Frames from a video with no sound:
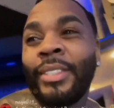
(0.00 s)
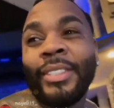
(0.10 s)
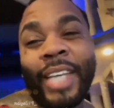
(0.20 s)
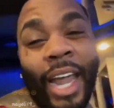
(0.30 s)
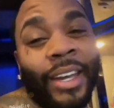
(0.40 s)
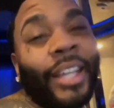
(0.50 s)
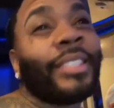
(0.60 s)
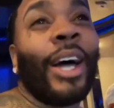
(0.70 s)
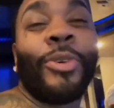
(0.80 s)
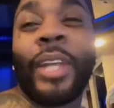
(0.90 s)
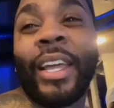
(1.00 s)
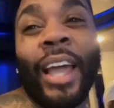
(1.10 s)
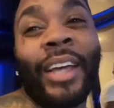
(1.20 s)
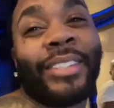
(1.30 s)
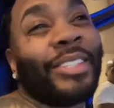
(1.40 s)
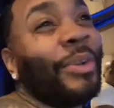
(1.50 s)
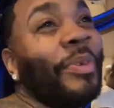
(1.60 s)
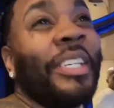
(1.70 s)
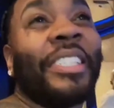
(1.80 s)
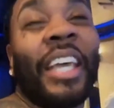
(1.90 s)
That nigga talked that gangster shit when
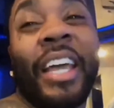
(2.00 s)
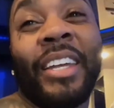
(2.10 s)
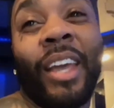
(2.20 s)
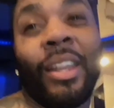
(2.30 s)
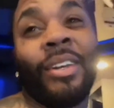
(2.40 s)
he said that.